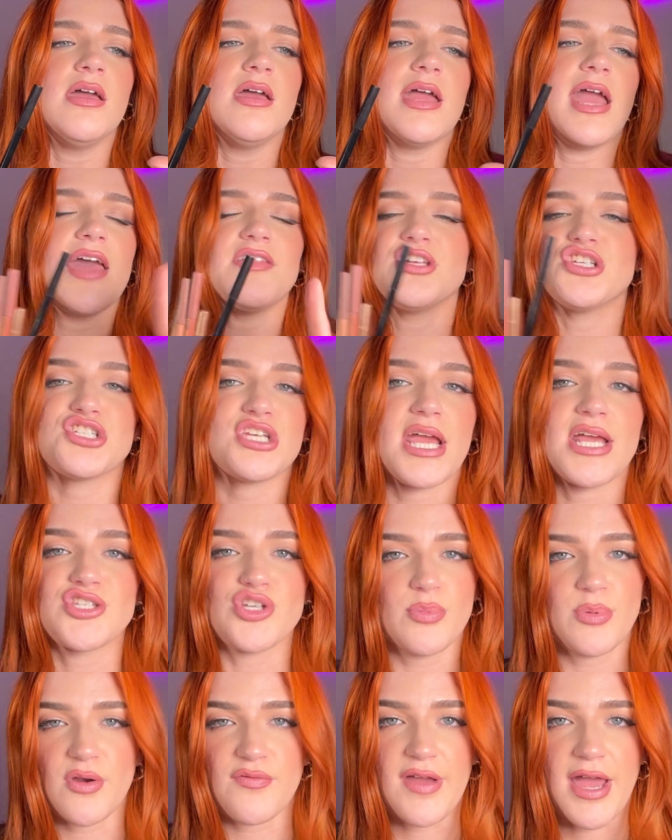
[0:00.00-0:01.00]
And the shades are
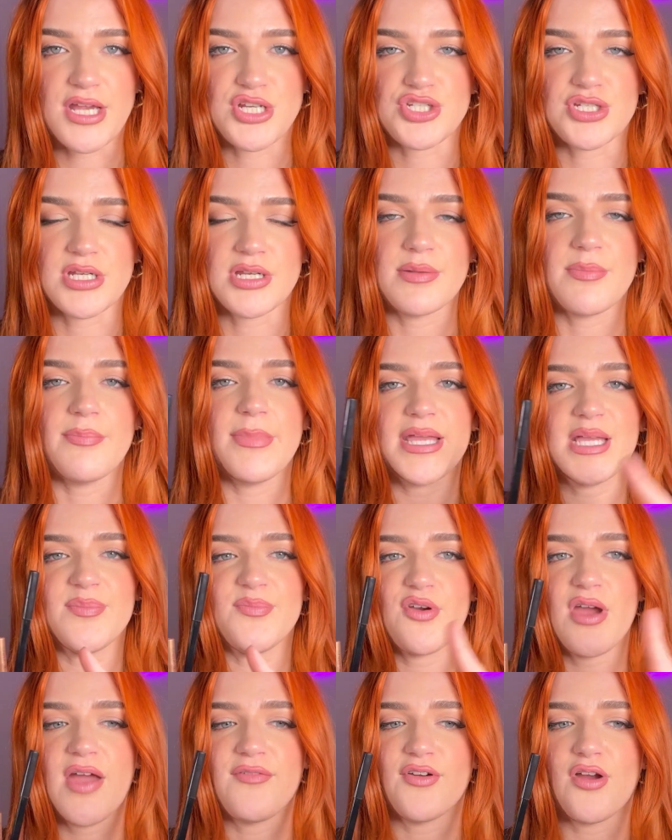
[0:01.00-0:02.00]
perfection. Makeup
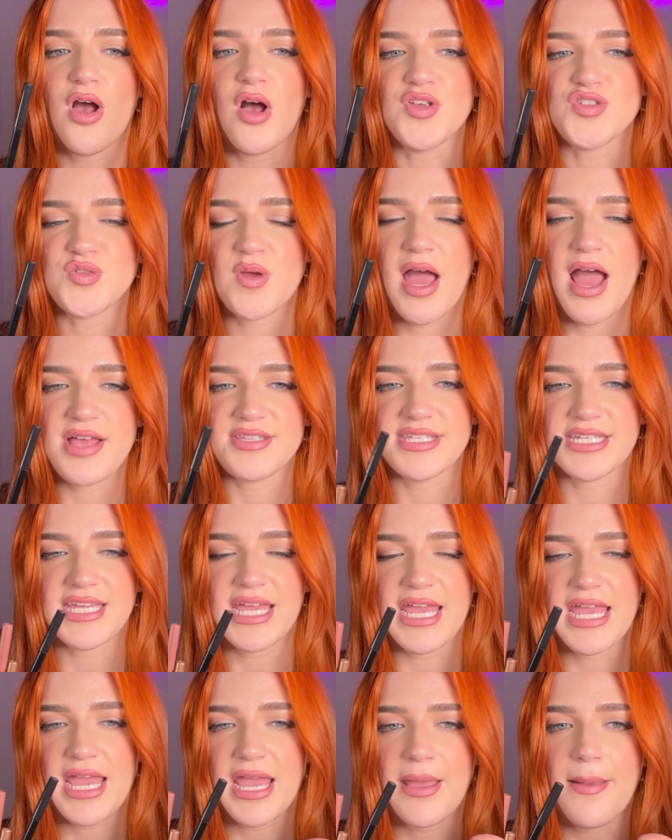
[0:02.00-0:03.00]
Forever also has like
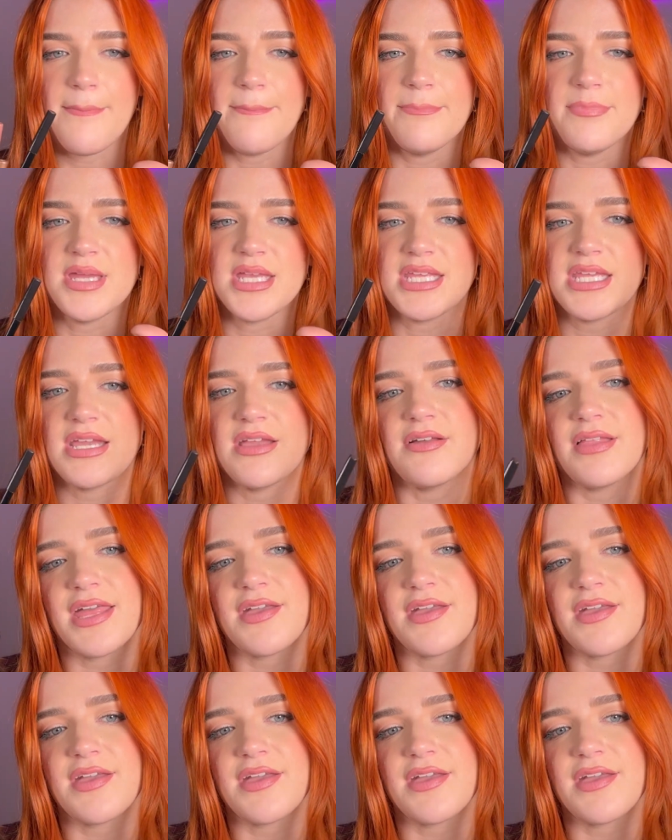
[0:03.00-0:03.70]
a mini